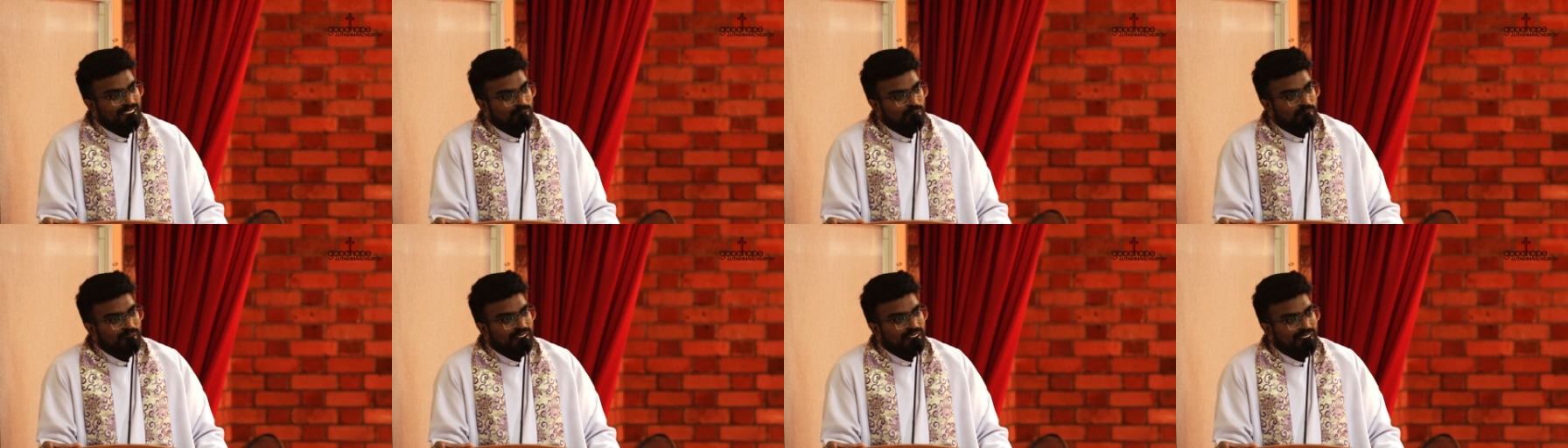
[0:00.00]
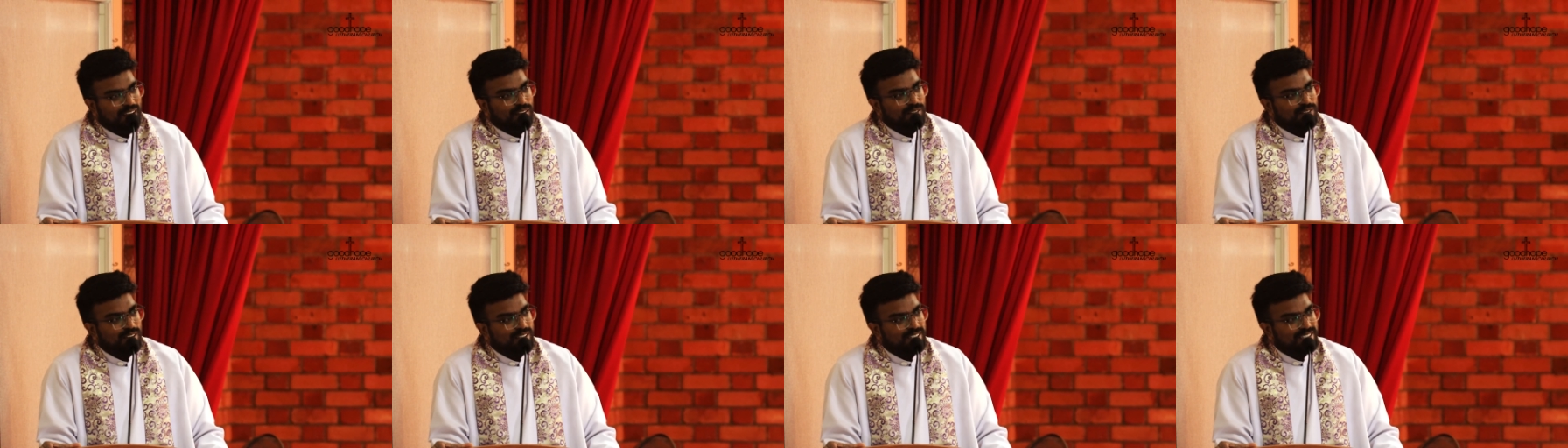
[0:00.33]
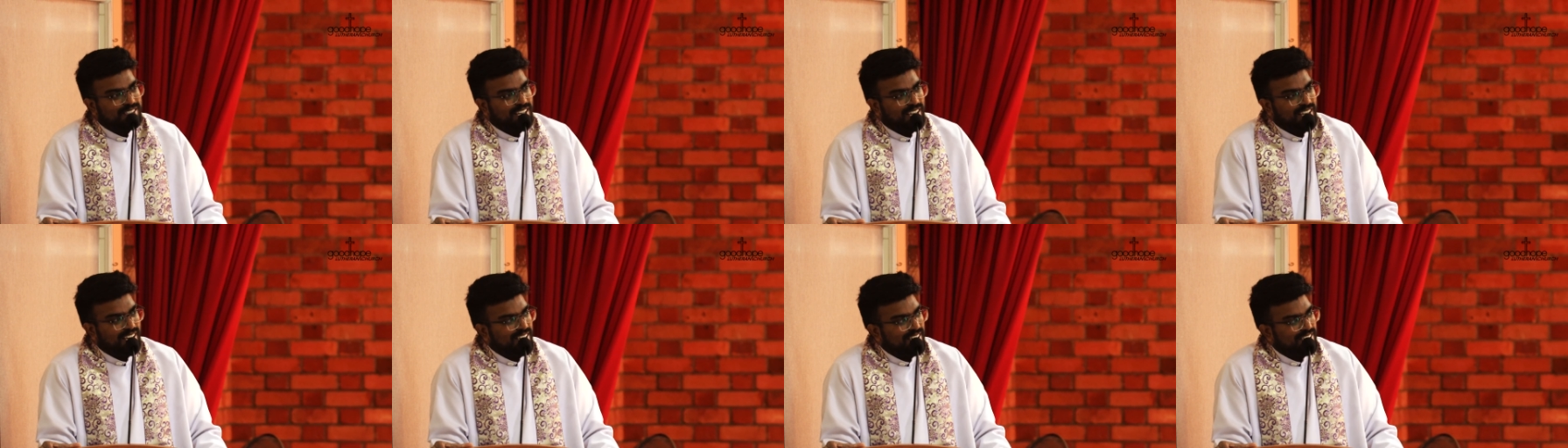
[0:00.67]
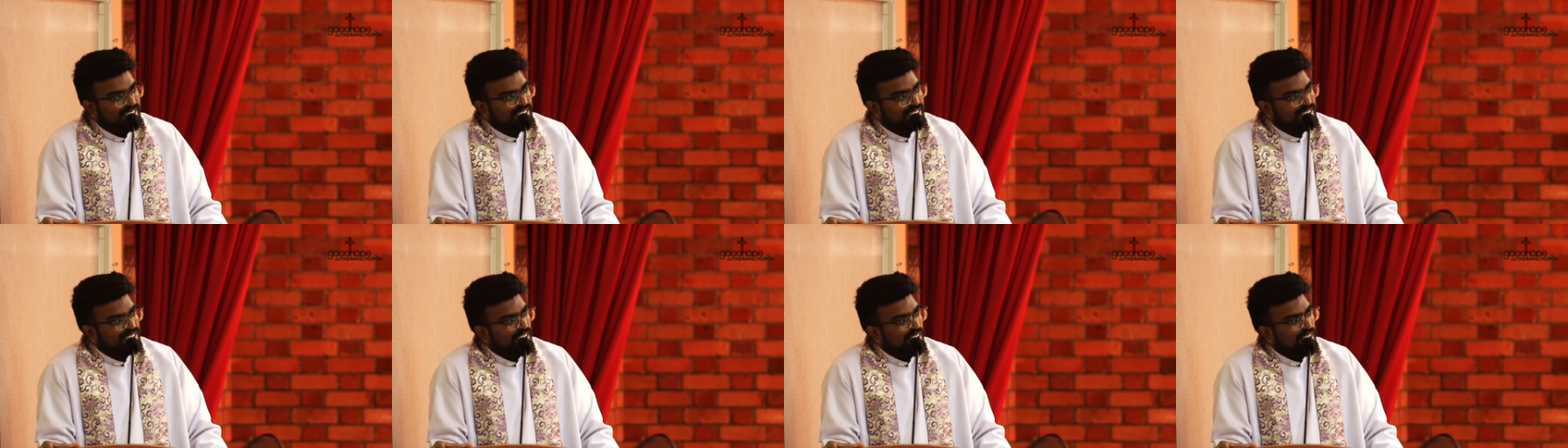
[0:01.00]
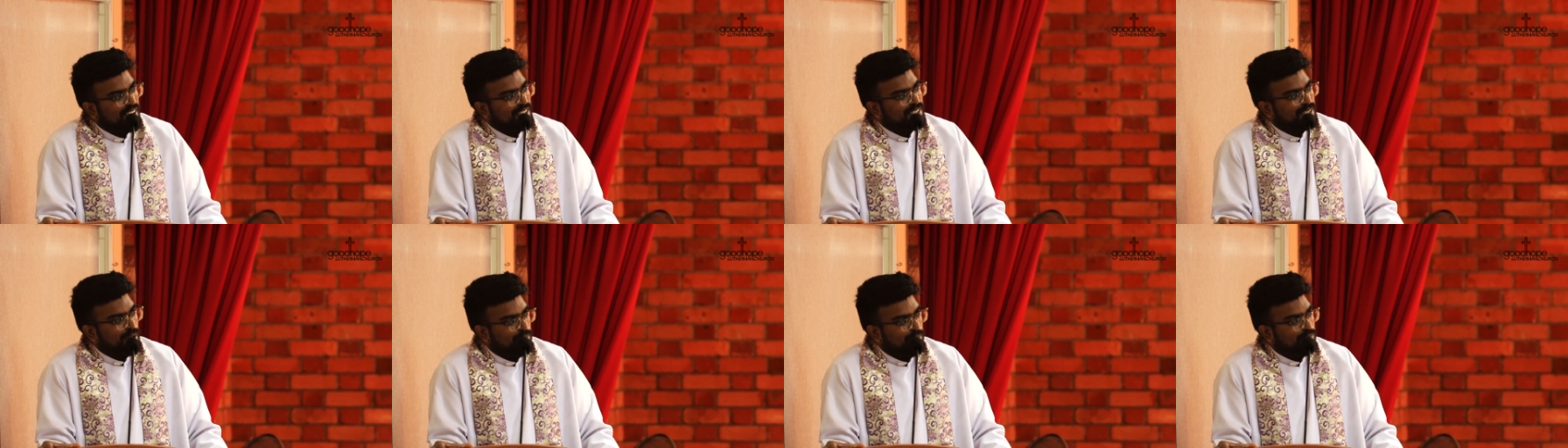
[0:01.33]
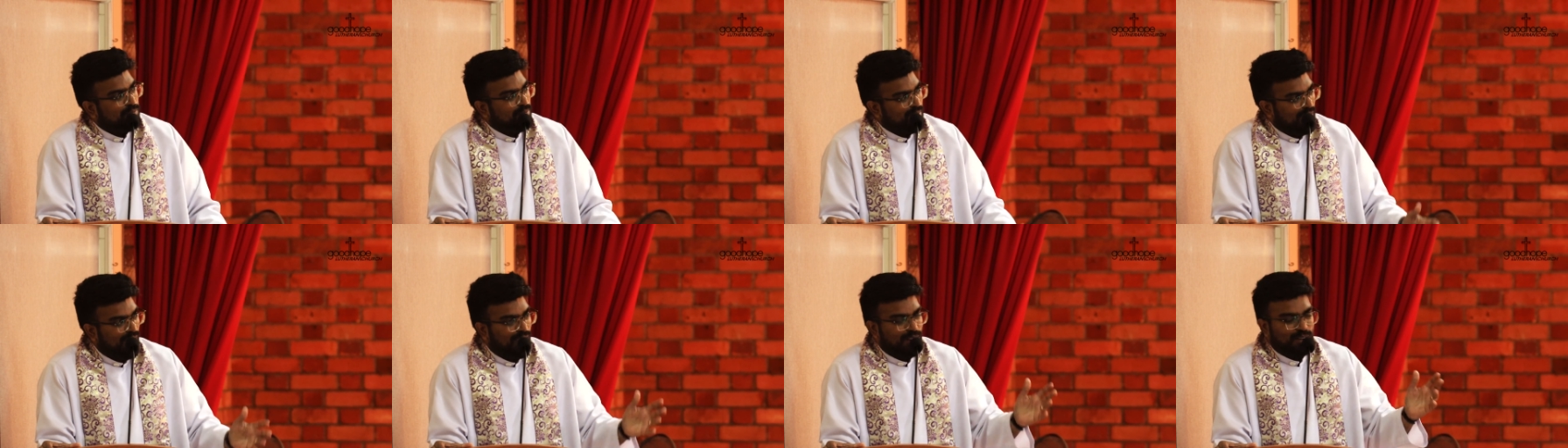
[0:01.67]
I want to have a Chinese chap,
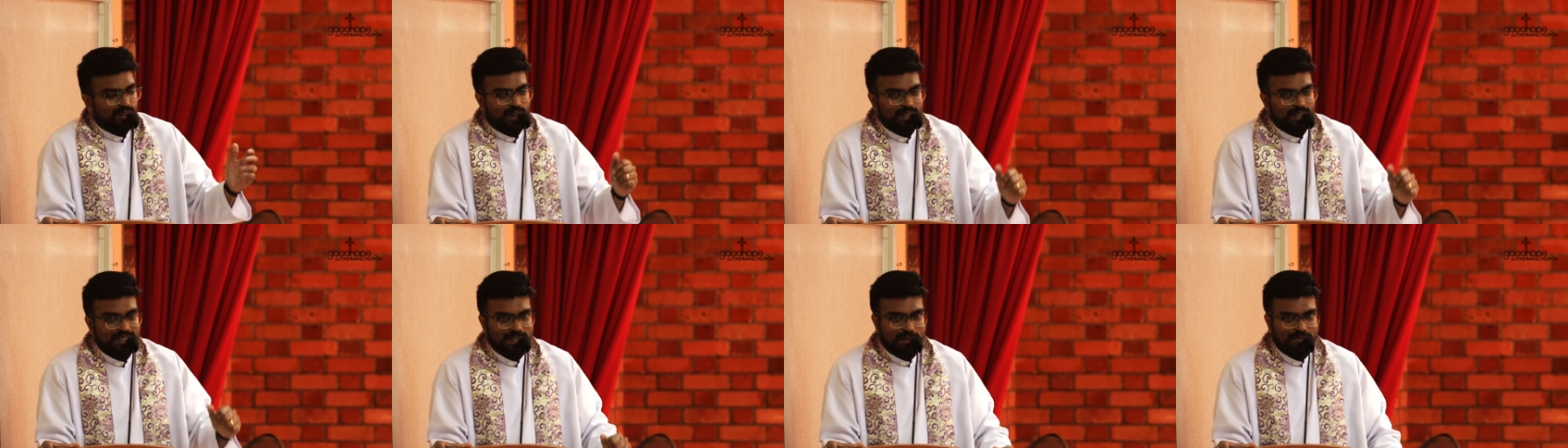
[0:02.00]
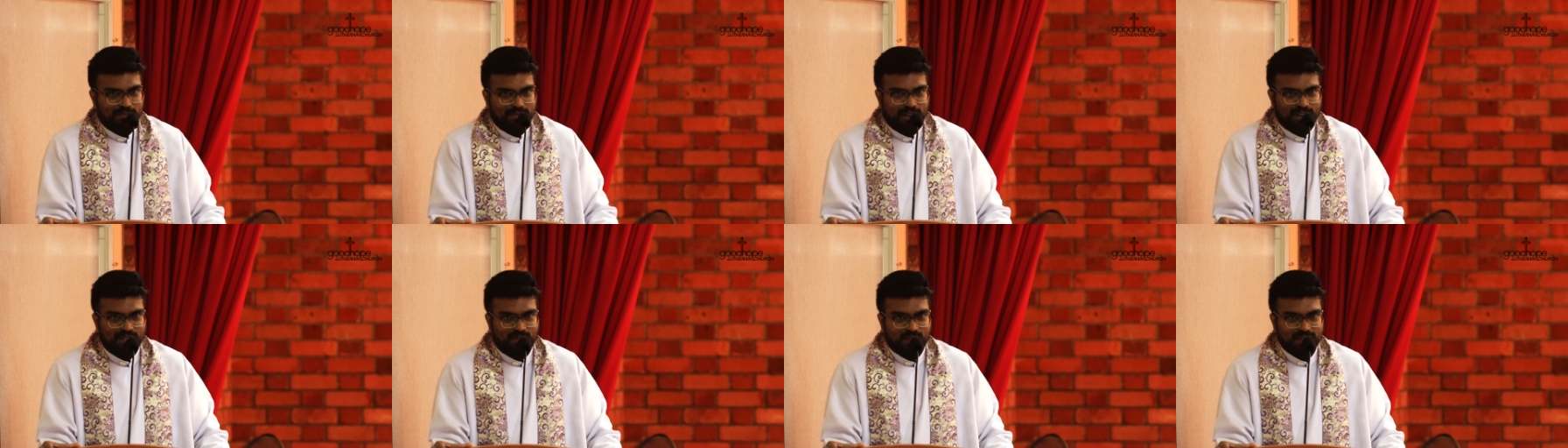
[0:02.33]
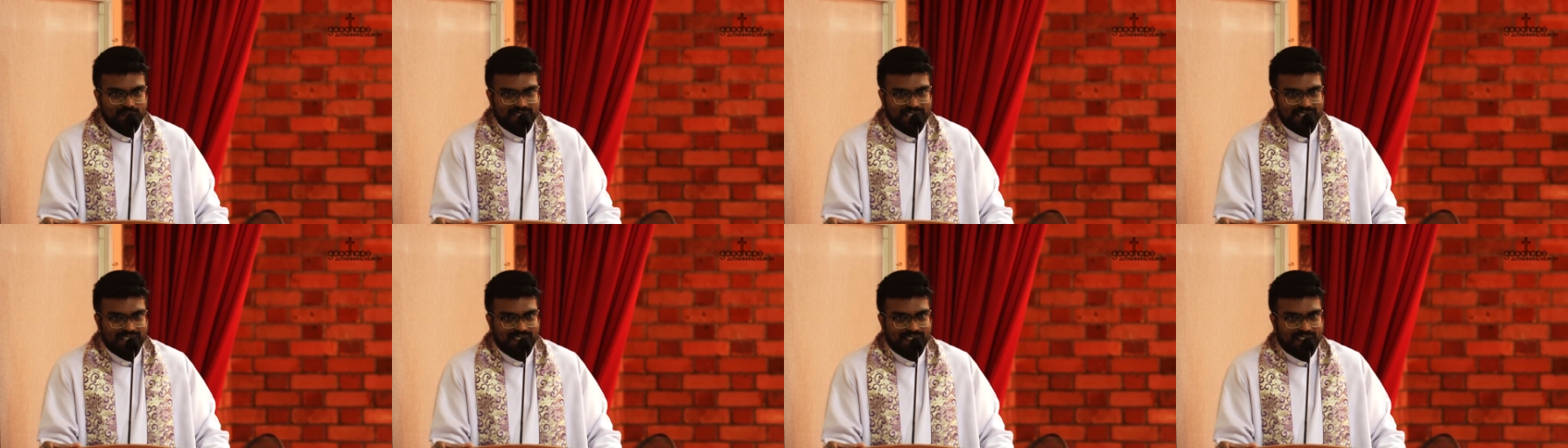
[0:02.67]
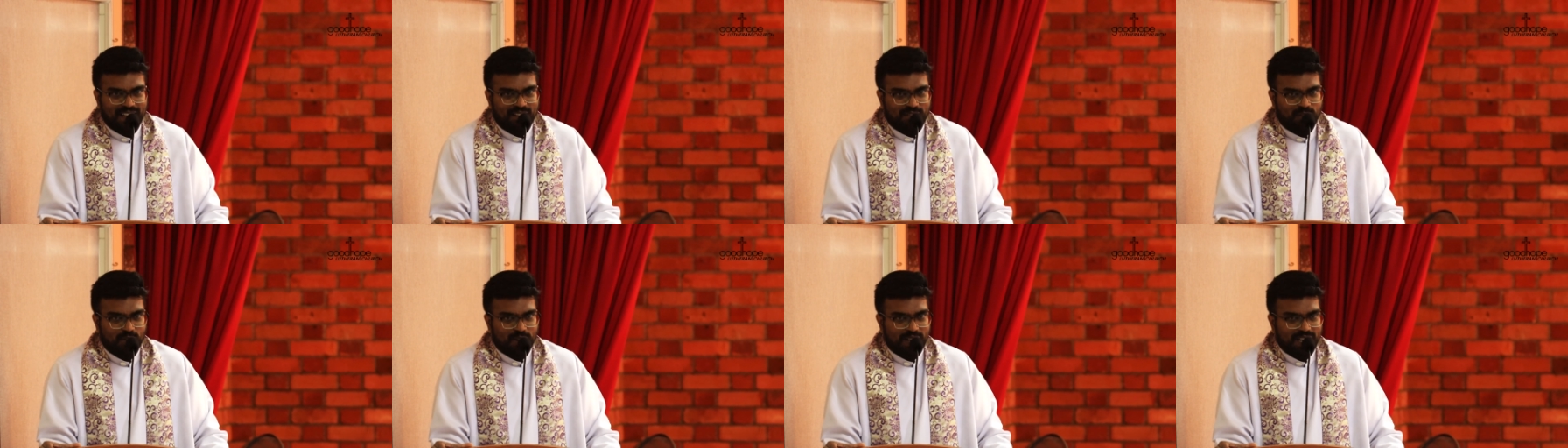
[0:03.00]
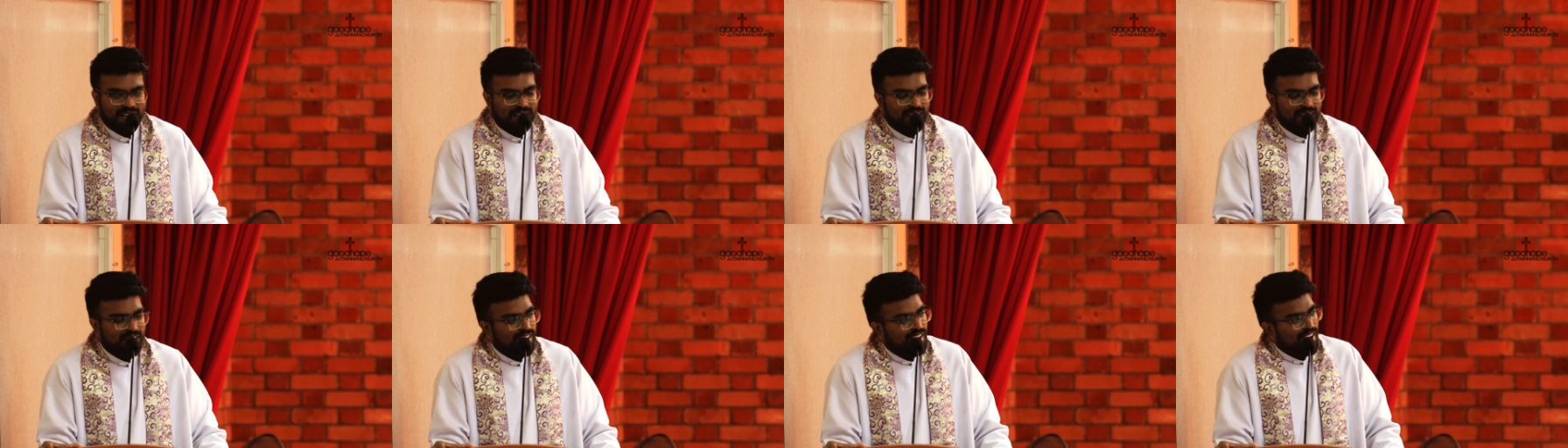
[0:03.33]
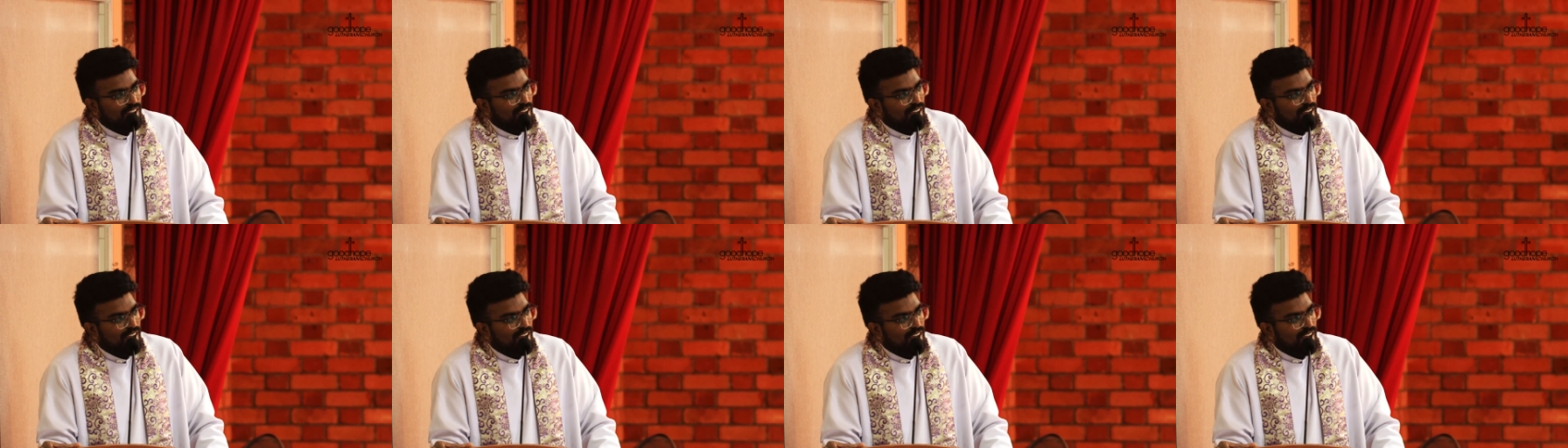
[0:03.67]
uh, not chap for, China, uh, for dinner.